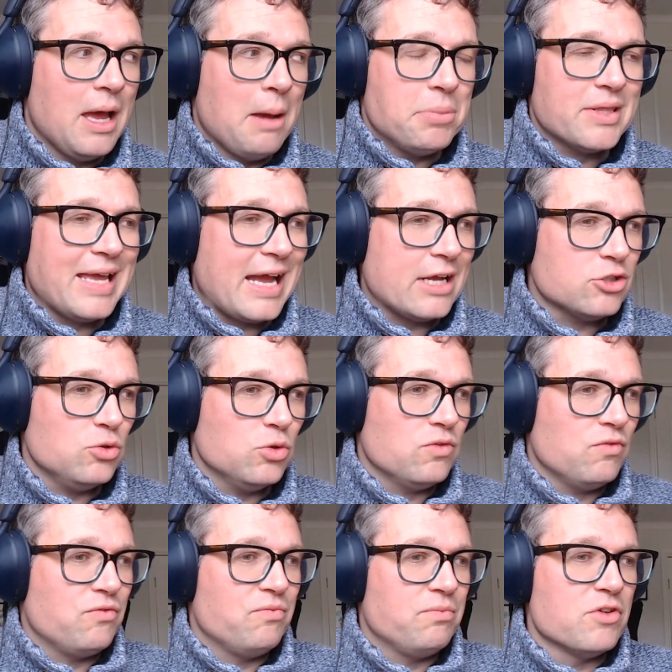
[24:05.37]
But
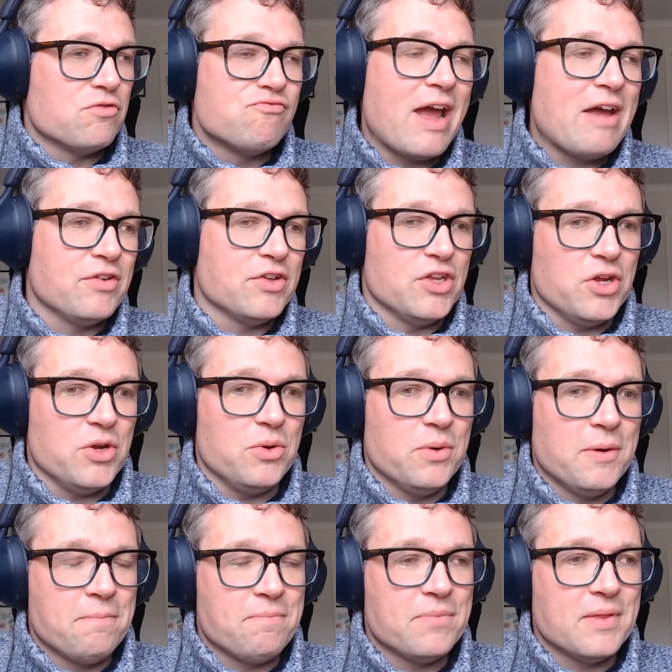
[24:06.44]
the revenue
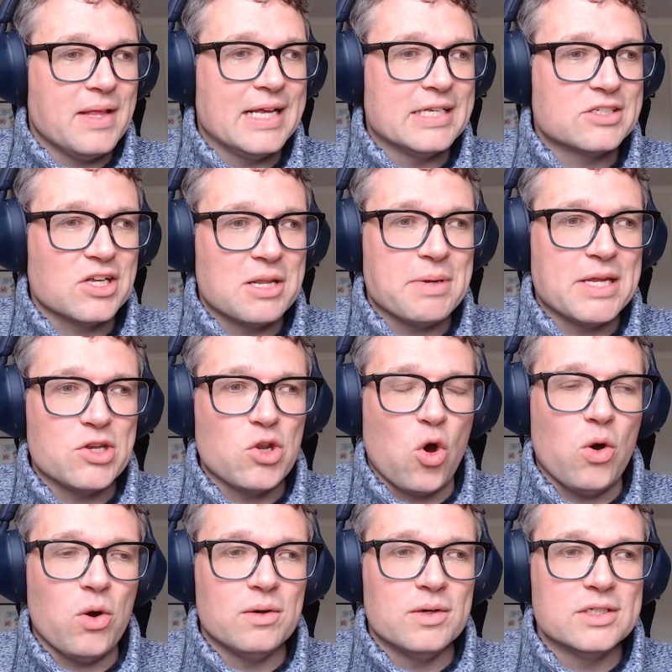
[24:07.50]
is going to be
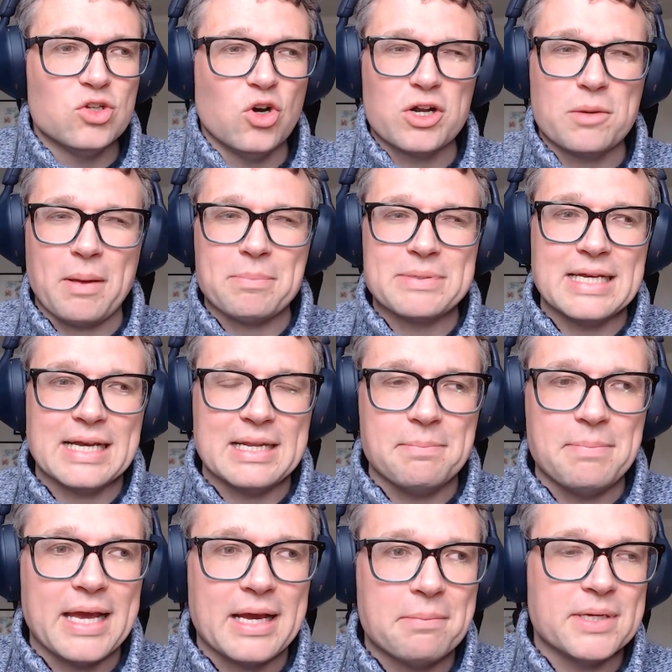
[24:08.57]
it's not going to be particularly
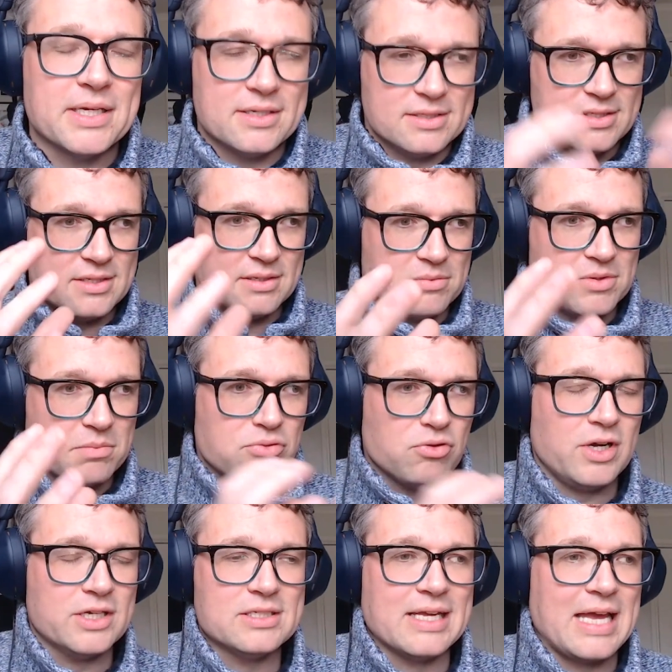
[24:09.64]
big, because the
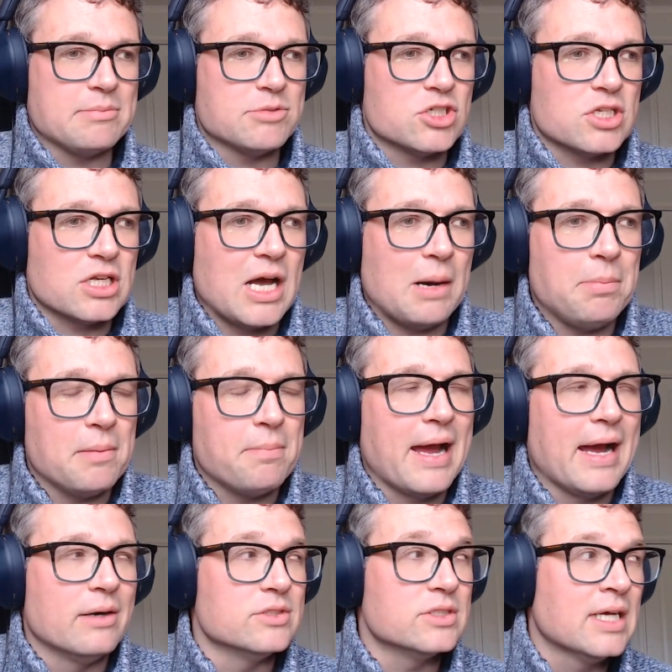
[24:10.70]
price of the game is just a couple of
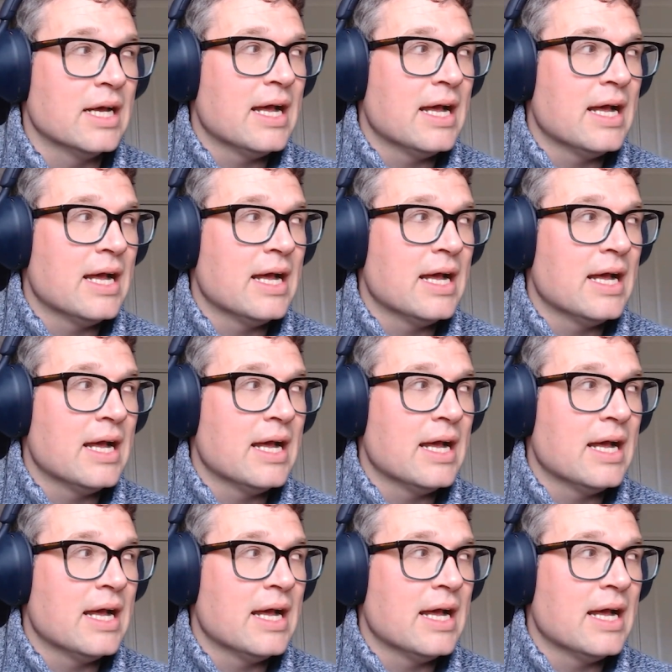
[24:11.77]
pounds.